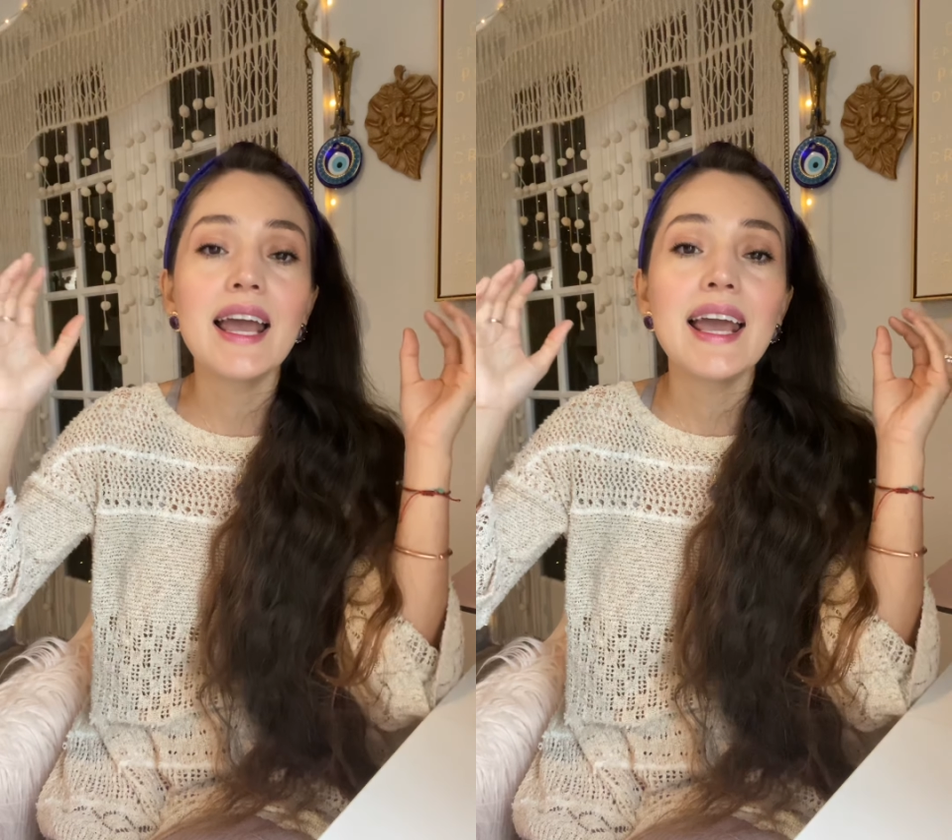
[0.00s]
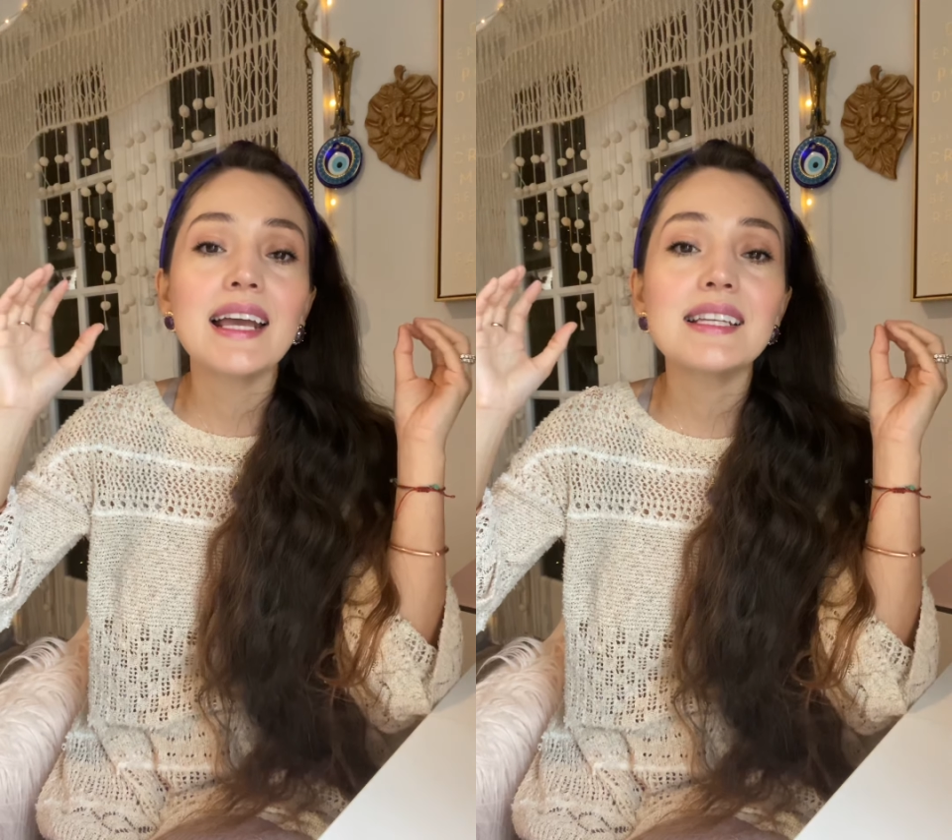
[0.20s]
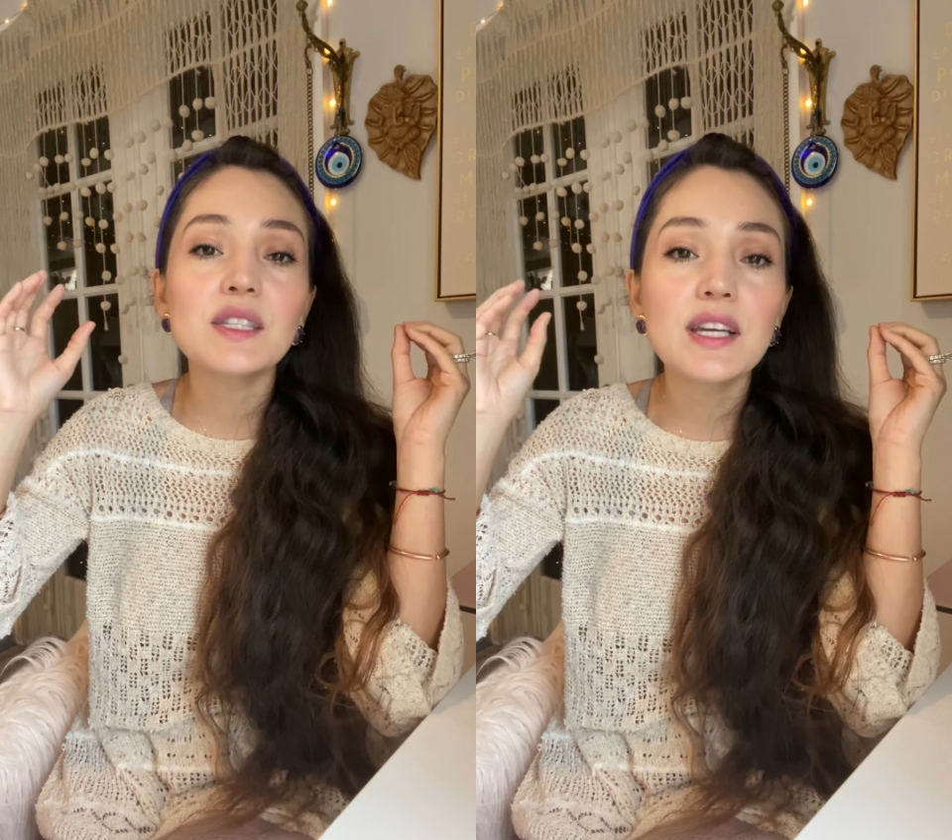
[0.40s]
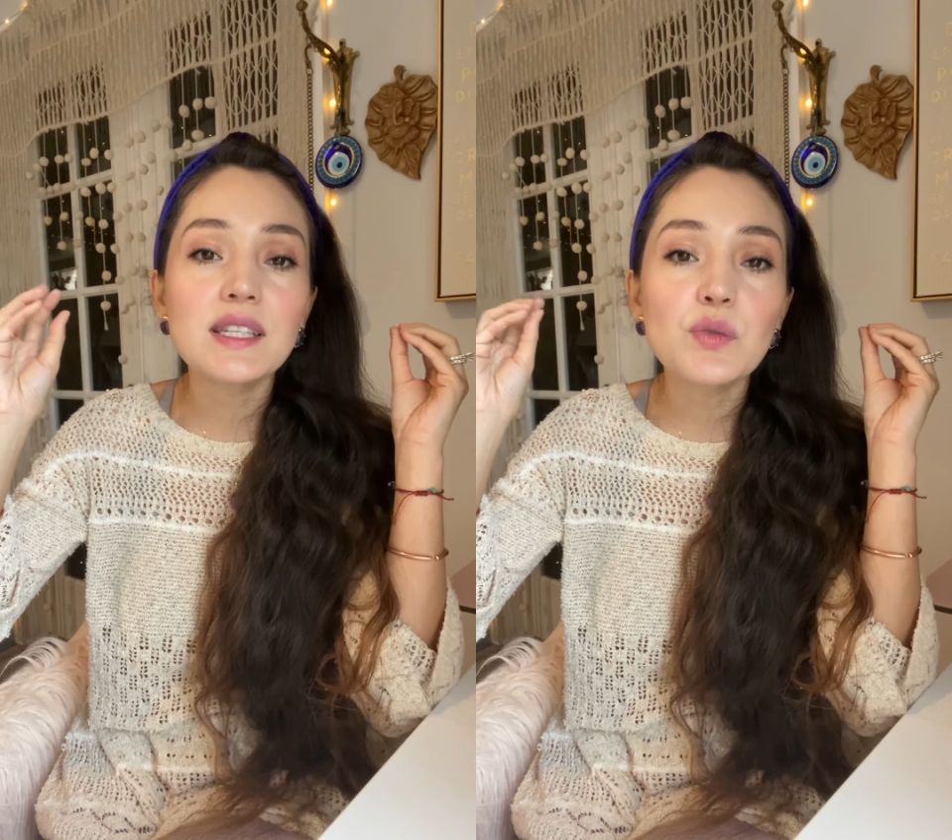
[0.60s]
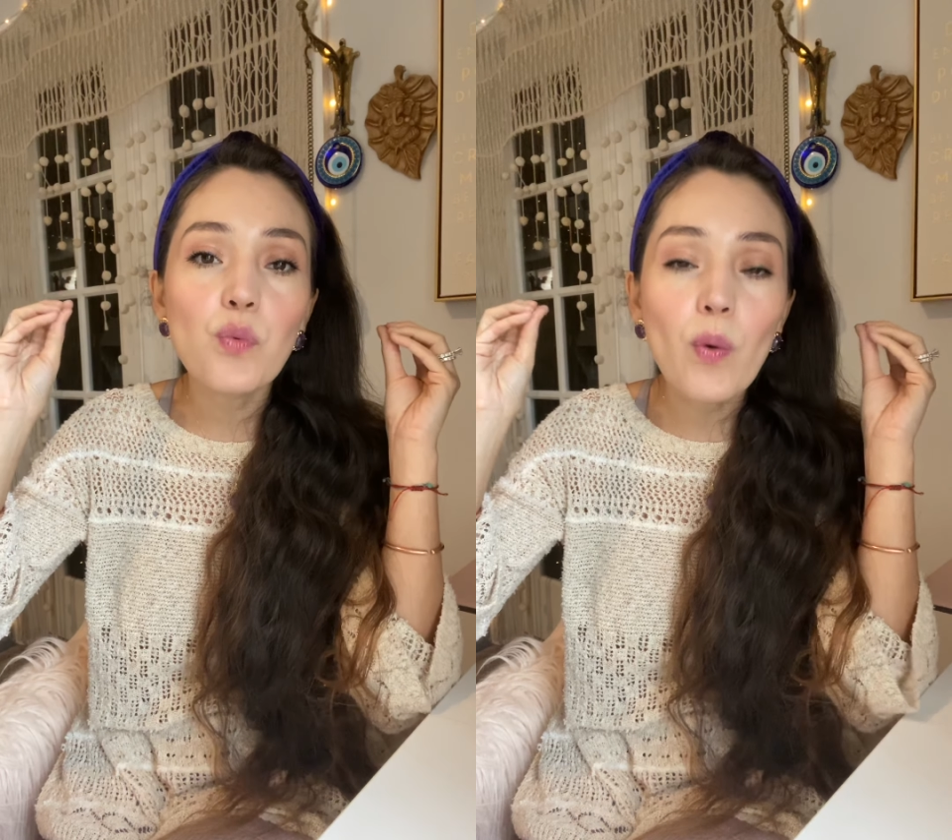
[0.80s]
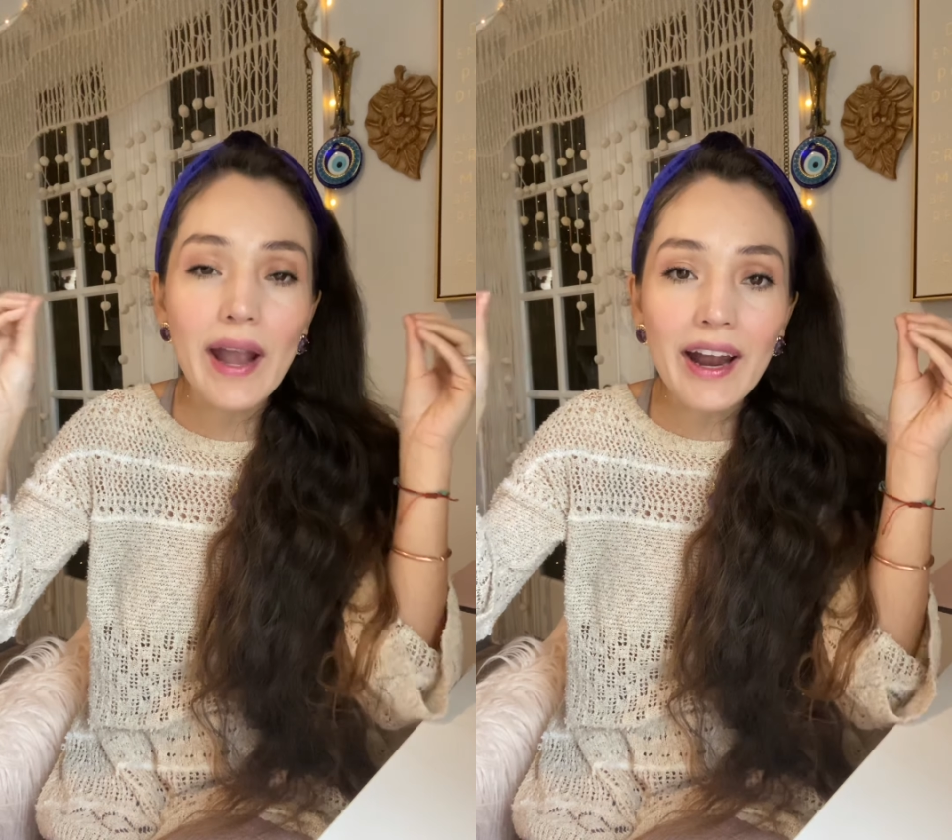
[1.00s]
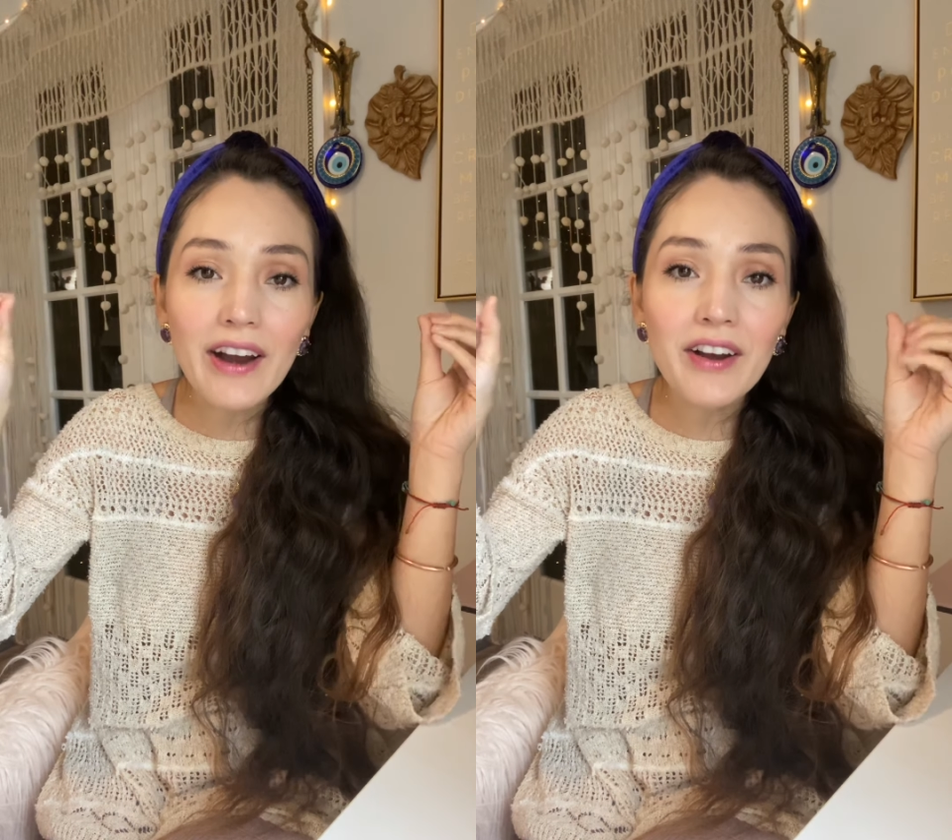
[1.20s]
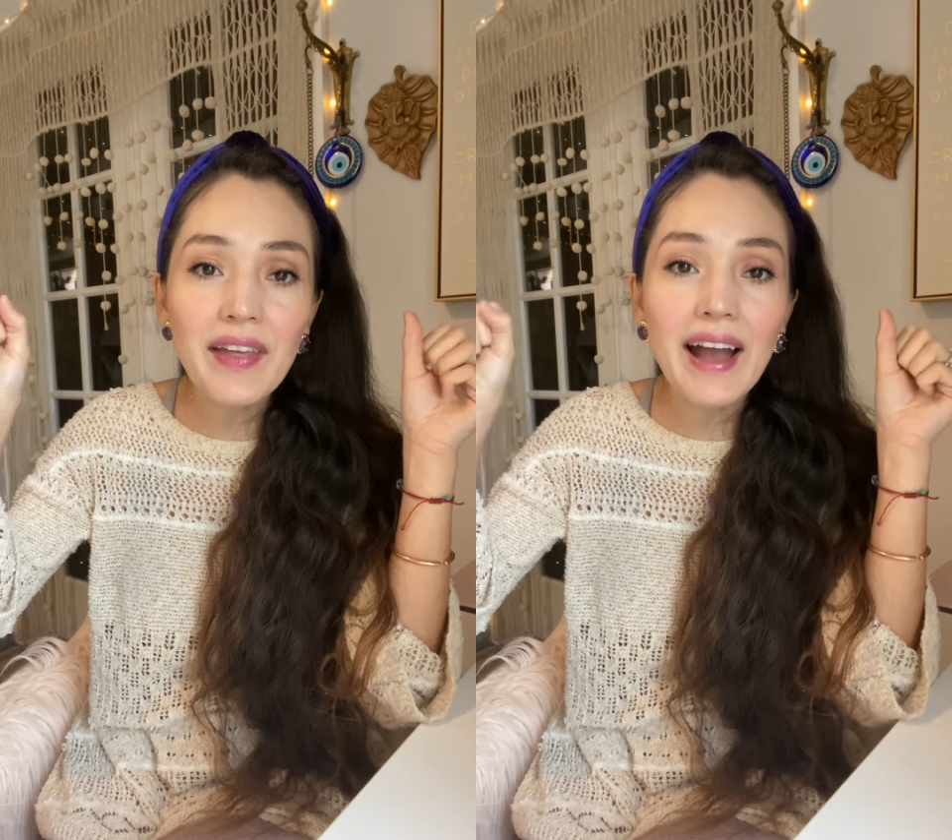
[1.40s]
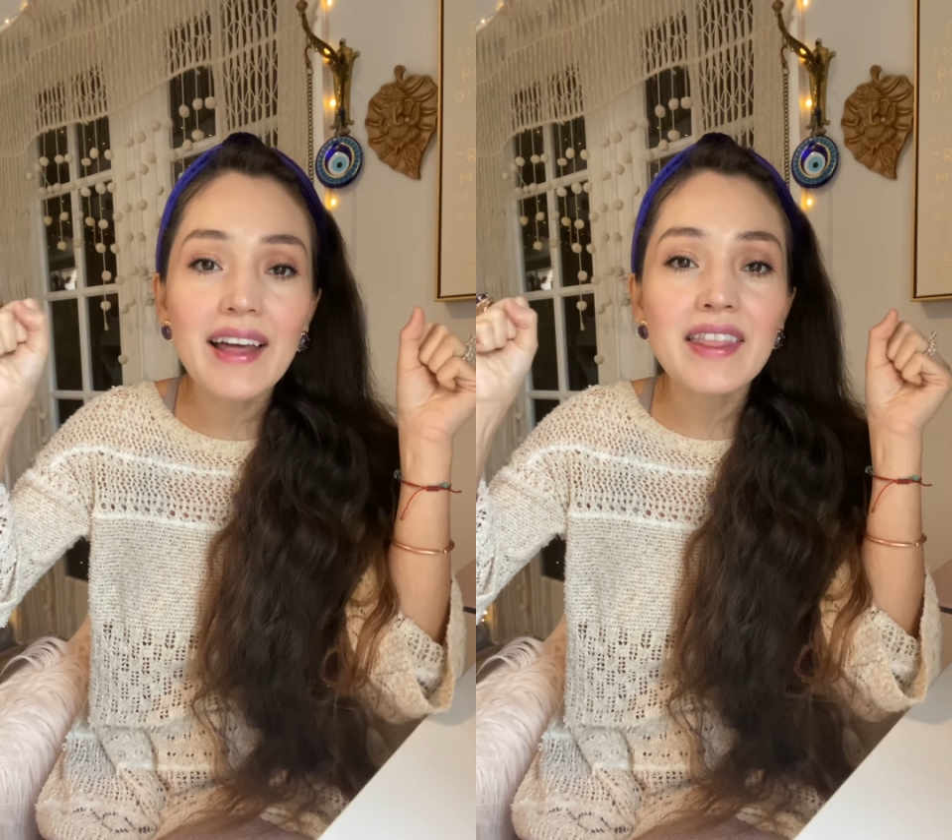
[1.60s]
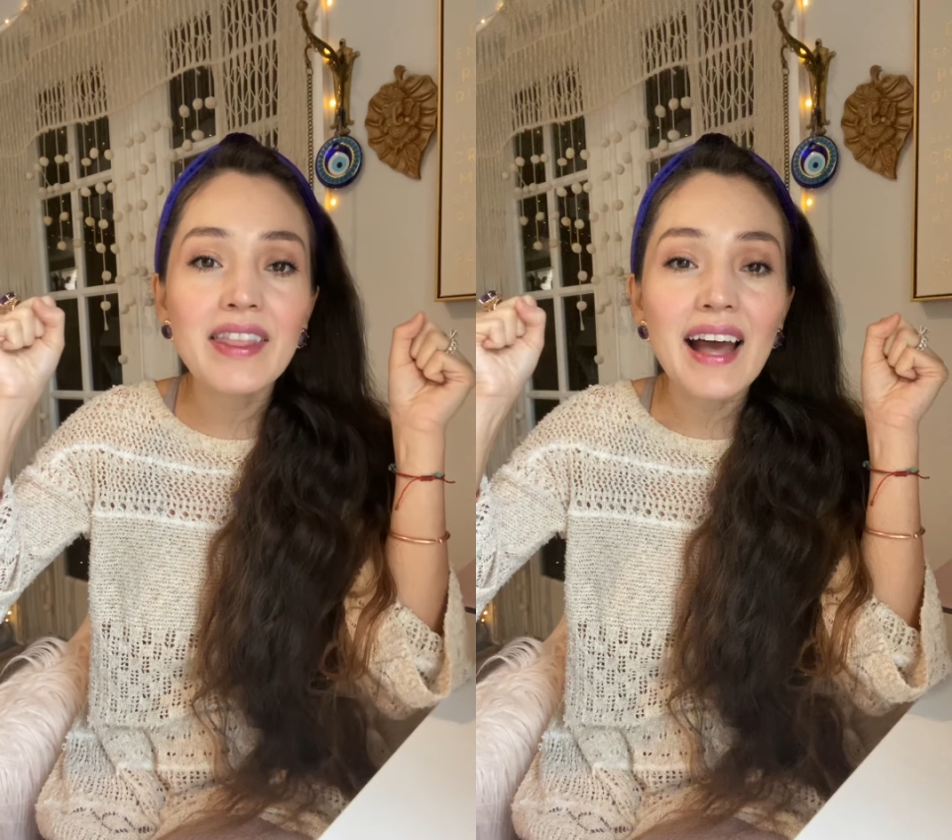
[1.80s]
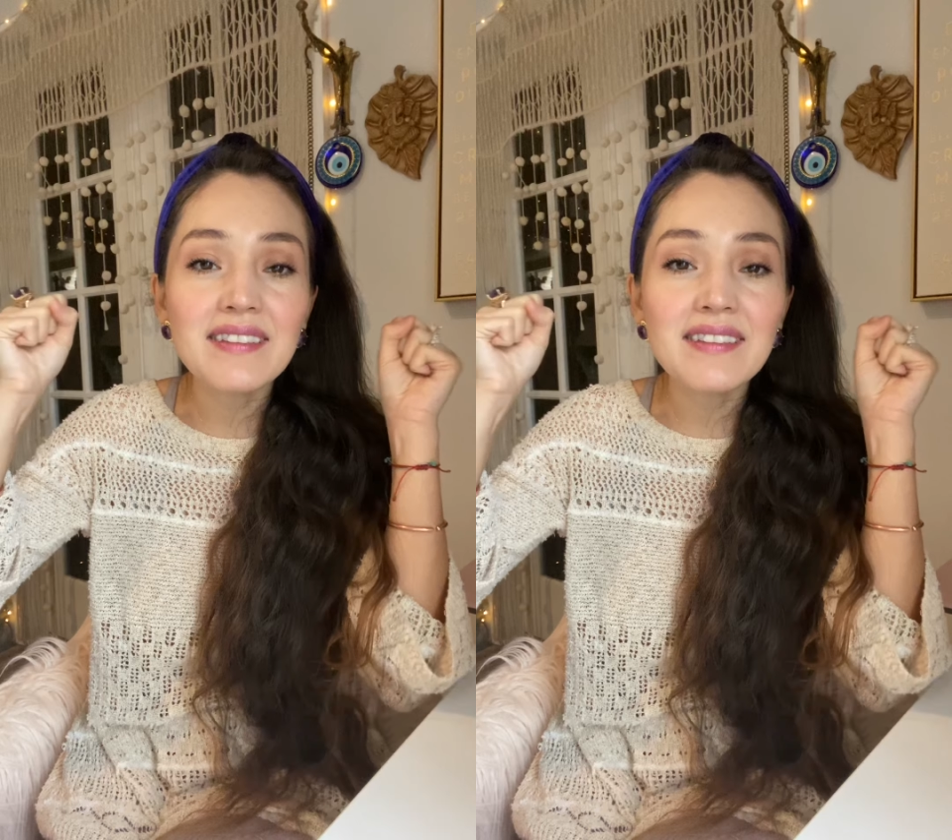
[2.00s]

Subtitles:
is where that